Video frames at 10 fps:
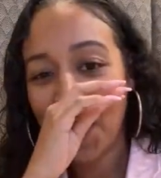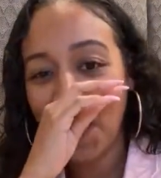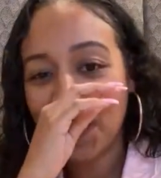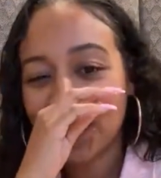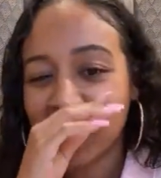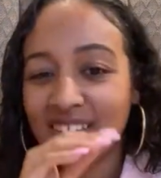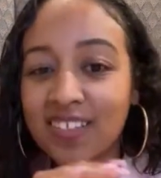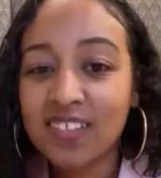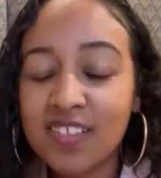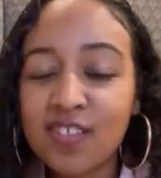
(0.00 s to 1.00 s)
I was like,
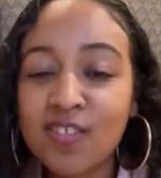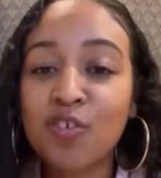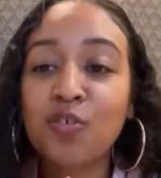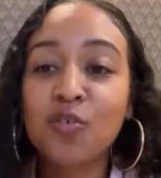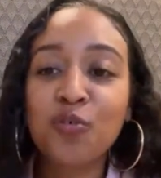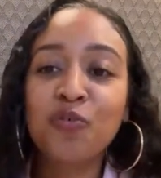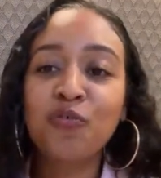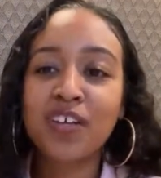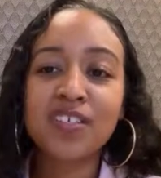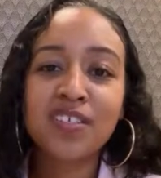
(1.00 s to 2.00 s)
this is a goof
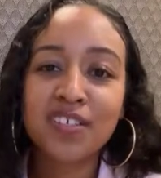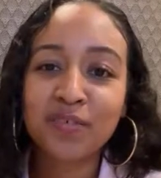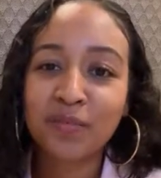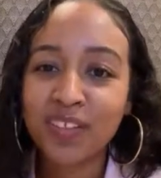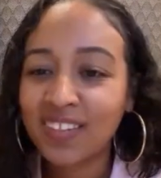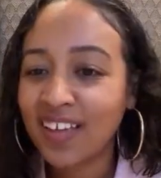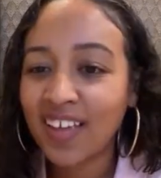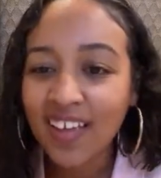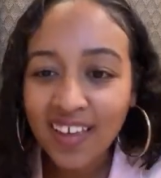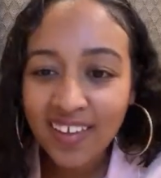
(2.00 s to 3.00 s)
fest. What the
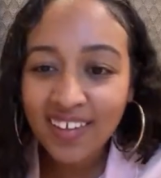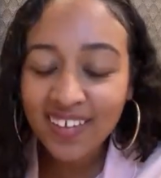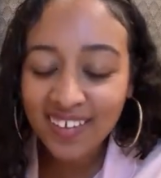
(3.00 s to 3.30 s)
heck?